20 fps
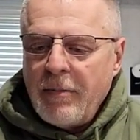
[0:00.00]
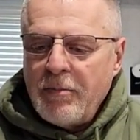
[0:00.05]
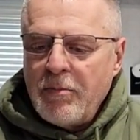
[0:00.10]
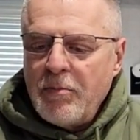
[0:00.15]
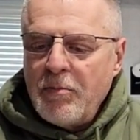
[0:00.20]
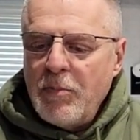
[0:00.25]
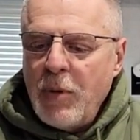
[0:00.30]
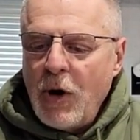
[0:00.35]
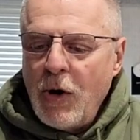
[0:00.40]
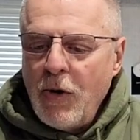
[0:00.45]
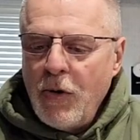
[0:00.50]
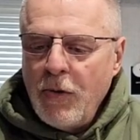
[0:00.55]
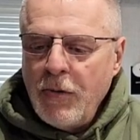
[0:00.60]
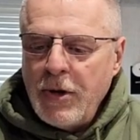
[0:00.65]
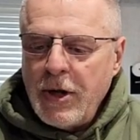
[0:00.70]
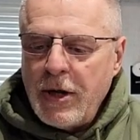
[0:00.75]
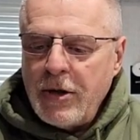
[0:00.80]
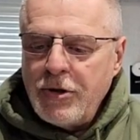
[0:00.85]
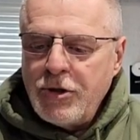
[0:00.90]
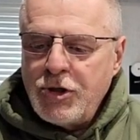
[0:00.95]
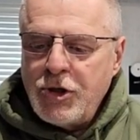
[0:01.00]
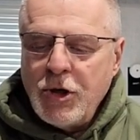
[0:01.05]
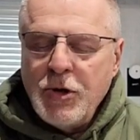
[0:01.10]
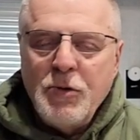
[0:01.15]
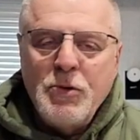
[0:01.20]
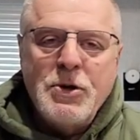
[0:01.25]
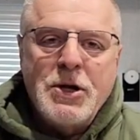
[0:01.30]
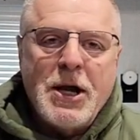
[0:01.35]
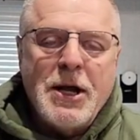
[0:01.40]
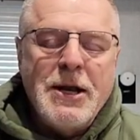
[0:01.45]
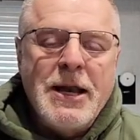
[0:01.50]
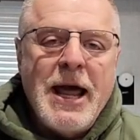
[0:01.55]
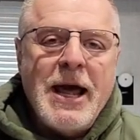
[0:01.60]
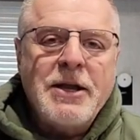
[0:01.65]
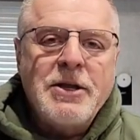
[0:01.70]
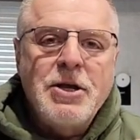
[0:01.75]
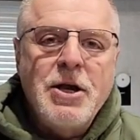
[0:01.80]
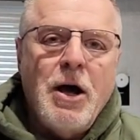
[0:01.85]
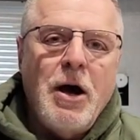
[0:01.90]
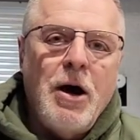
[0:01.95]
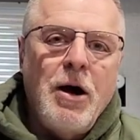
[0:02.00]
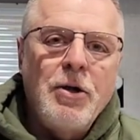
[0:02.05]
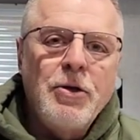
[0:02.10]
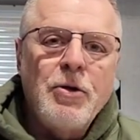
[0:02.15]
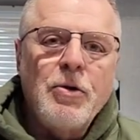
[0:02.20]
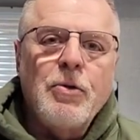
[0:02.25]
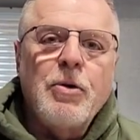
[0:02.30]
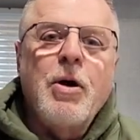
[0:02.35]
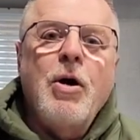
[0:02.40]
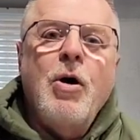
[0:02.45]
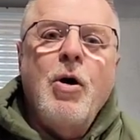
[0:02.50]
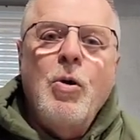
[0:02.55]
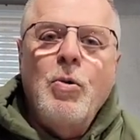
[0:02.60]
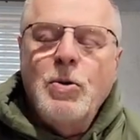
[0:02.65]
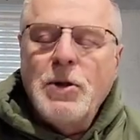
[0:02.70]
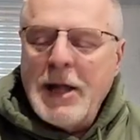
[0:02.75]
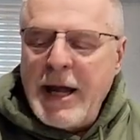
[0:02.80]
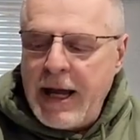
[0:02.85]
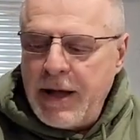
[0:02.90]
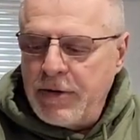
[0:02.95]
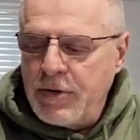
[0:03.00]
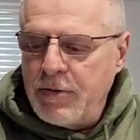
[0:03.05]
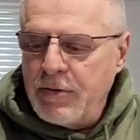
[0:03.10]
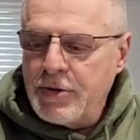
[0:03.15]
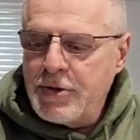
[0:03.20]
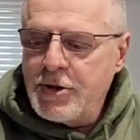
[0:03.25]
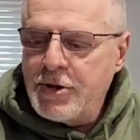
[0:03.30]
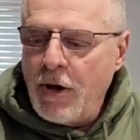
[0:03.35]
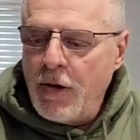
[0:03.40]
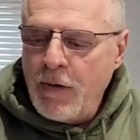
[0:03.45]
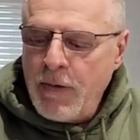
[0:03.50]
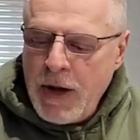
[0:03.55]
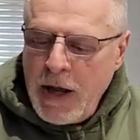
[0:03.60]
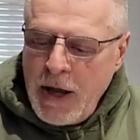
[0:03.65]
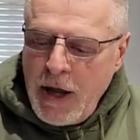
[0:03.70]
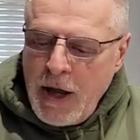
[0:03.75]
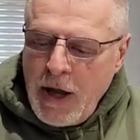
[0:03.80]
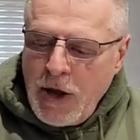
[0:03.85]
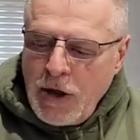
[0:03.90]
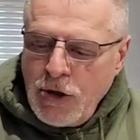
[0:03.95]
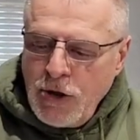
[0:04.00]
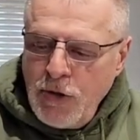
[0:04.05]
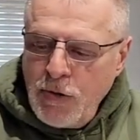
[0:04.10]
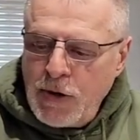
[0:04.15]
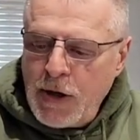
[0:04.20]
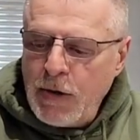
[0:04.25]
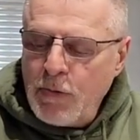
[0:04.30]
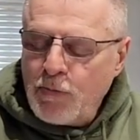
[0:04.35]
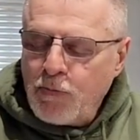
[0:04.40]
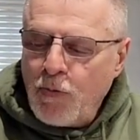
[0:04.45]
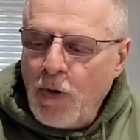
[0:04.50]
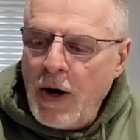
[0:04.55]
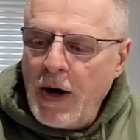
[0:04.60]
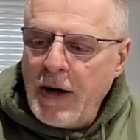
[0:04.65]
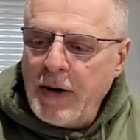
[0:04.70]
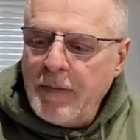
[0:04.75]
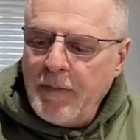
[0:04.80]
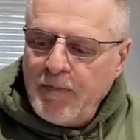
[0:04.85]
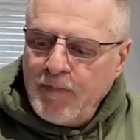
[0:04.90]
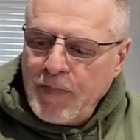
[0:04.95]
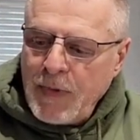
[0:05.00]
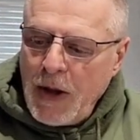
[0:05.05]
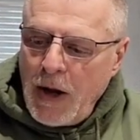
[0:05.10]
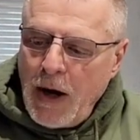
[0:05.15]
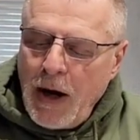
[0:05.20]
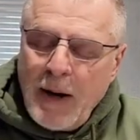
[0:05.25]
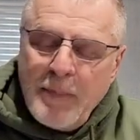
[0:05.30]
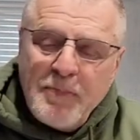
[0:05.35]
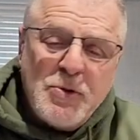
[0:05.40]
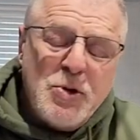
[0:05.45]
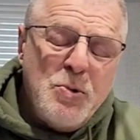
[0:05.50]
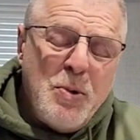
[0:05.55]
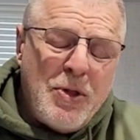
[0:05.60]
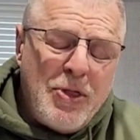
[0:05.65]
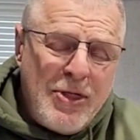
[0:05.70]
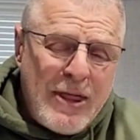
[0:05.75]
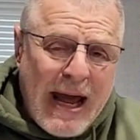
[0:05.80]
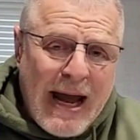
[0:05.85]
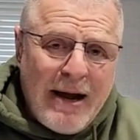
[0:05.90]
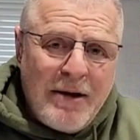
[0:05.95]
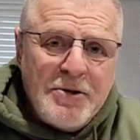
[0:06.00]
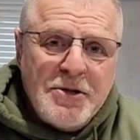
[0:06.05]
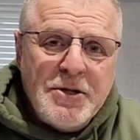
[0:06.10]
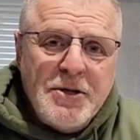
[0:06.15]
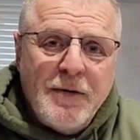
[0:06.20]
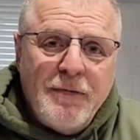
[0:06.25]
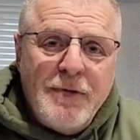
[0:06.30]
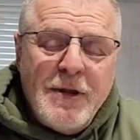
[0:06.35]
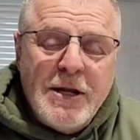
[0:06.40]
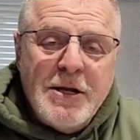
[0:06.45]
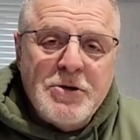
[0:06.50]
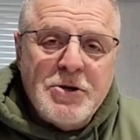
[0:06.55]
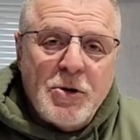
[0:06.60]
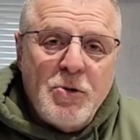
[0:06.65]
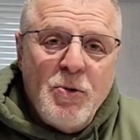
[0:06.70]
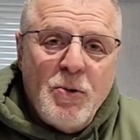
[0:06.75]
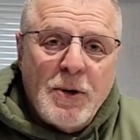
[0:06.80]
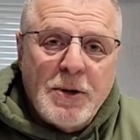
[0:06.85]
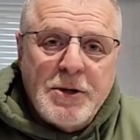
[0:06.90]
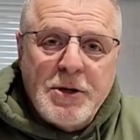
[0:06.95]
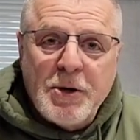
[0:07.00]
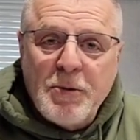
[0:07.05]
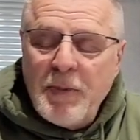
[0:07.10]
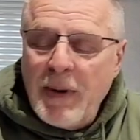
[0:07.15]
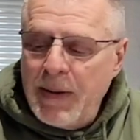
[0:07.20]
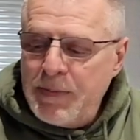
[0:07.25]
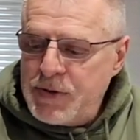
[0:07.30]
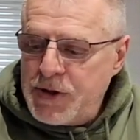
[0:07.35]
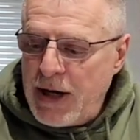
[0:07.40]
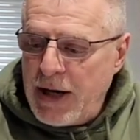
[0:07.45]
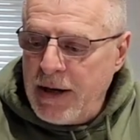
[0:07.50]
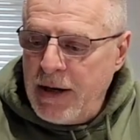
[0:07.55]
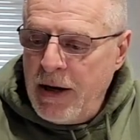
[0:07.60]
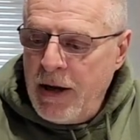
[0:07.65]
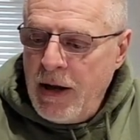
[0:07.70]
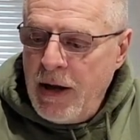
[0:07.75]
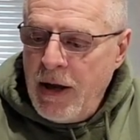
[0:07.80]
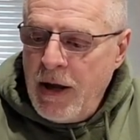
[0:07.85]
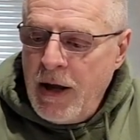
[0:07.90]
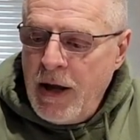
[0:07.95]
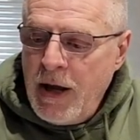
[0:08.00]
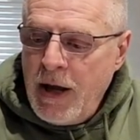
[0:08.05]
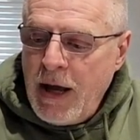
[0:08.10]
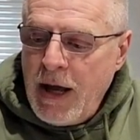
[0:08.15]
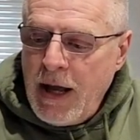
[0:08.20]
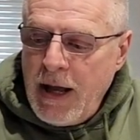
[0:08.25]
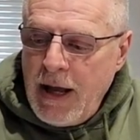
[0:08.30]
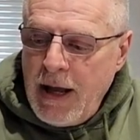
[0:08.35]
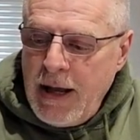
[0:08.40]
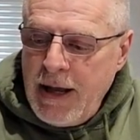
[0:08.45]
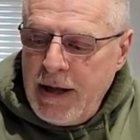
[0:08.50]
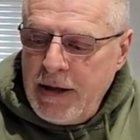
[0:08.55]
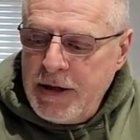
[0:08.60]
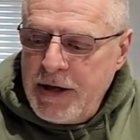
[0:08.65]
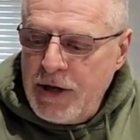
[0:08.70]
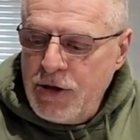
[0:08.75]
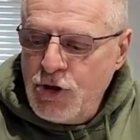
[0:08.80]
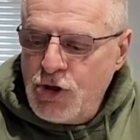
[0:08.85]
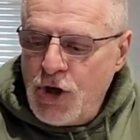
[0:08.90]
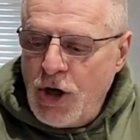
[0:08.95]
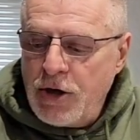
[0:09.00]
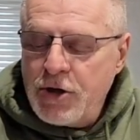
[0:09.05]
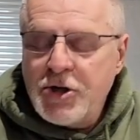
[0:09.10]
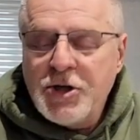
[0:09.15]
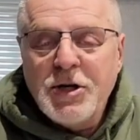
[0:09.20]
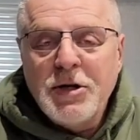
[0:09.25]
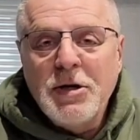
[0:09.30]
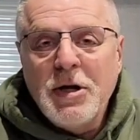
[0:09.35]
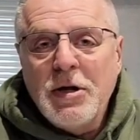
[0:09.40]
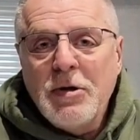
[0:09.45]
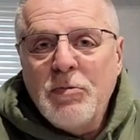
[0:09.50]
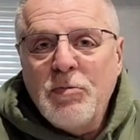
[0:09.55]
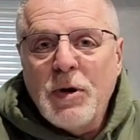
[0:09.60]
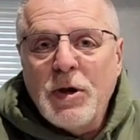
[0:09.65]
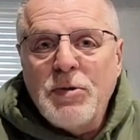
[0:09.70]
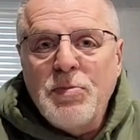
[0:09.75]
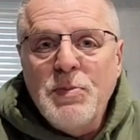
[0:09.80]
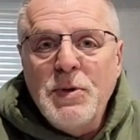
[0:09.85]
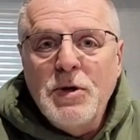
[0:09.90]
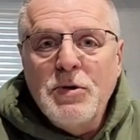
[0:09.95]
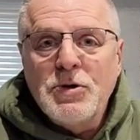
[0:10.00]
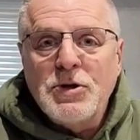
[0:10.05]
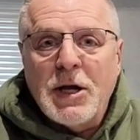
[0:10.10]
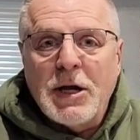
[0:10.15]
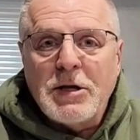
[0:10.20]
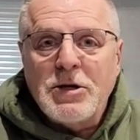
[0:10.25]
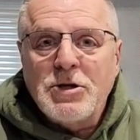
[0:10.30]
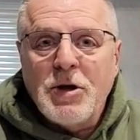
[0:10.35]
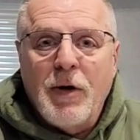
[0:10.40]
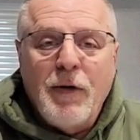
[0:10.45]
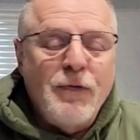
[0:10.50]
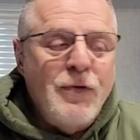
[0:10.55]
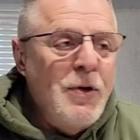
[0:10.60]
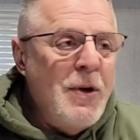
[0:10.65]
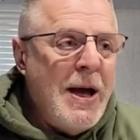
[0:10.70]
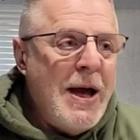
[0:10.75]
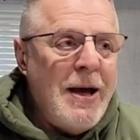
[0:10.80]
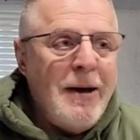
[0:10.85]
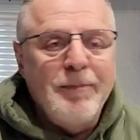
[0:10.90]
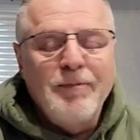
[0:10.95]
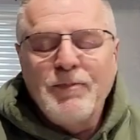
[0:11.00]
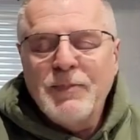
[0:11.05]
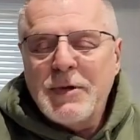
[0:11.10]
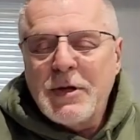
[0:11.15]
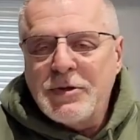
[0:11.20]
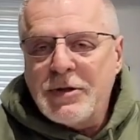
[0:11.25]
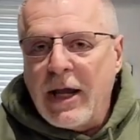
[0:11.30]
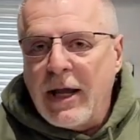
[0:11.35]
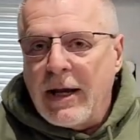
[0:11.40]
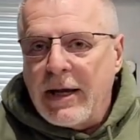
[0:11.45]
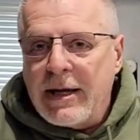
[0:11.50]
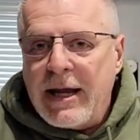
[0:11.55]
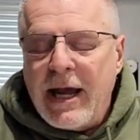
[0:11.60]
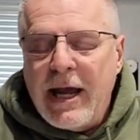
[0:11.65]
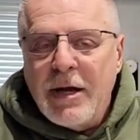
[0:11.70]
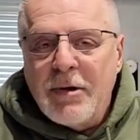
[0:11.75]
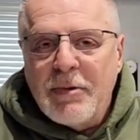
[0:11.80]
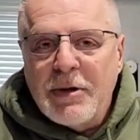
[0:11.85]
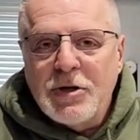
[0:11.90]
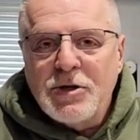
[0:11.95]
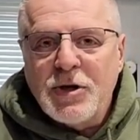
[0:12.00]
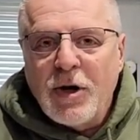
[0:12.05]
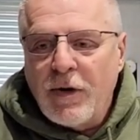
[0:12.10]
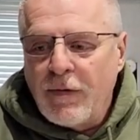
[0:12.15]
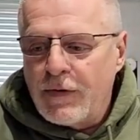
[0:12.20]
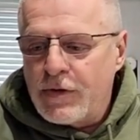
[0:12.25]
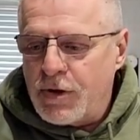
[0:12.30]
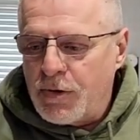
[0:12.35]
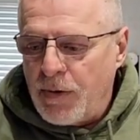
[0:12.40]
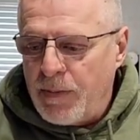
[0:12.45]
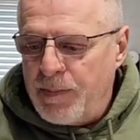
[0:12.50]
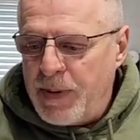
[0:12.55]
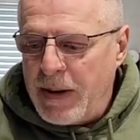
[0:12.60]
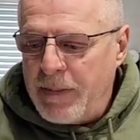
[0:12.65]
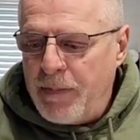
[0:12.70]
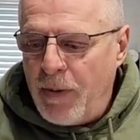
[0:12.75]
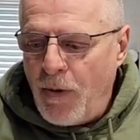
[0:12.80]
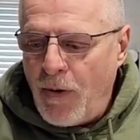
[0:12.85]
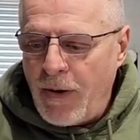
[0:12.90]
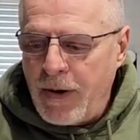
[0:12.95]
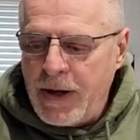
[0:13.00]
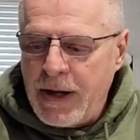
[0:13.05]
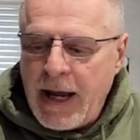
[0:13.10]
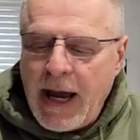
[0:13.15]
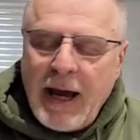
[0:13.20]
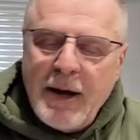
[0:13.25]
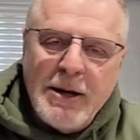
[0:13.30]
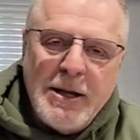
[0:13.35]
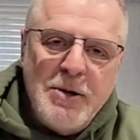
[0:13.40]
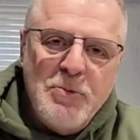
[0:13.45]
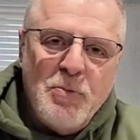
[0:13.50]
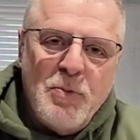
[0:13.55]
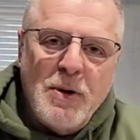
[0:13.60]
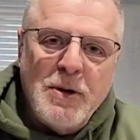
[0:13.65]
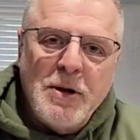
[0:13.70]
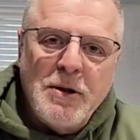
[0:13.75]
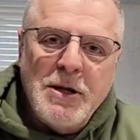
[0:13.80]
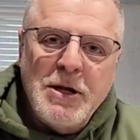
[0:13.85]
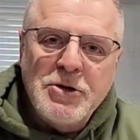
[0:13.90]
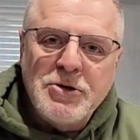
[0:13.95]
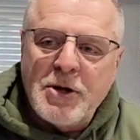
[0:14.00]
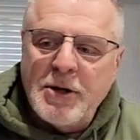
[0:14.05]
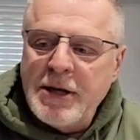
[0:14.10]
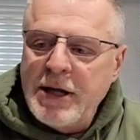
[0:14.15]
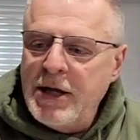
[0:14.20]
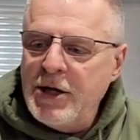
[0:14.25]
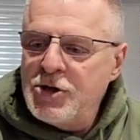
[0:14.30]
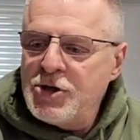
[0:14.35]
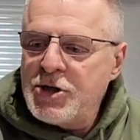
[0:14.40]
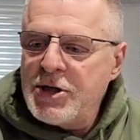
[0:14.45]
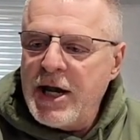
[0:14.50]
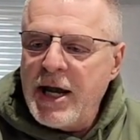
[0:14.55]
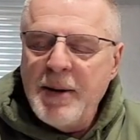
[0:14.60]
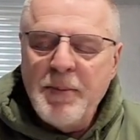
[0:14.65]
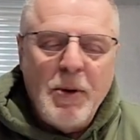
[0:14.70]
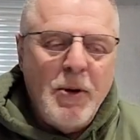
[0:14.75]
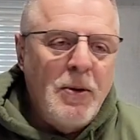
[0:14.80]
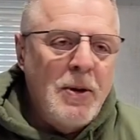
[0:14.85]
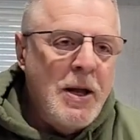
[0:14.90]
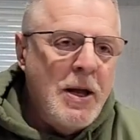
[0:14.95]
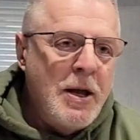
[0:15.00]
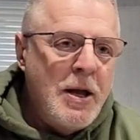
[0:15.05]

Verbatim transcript: mode to connect other Olanterns. So you can run up to a thousand of these according to the website in conjunction with music. So if you had, say, a catering service or a big party, you had one of these on each table,